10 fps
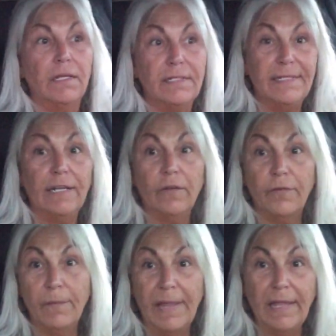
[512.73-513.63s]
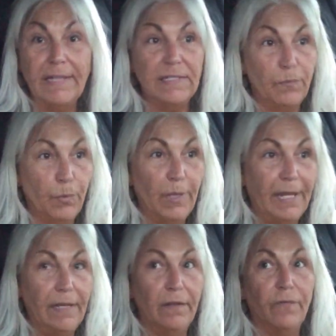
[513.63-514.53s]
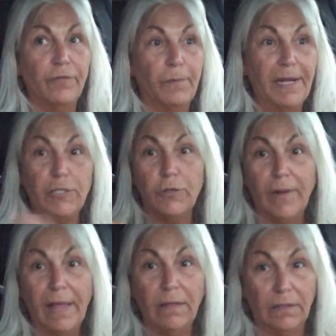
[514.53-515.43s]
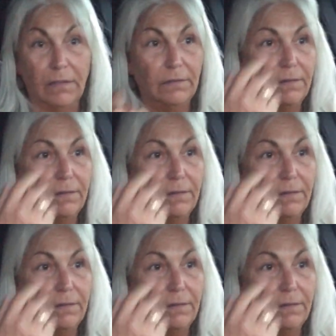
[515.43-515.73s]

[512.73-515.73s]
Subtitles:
sticker for my license plate for my trailer.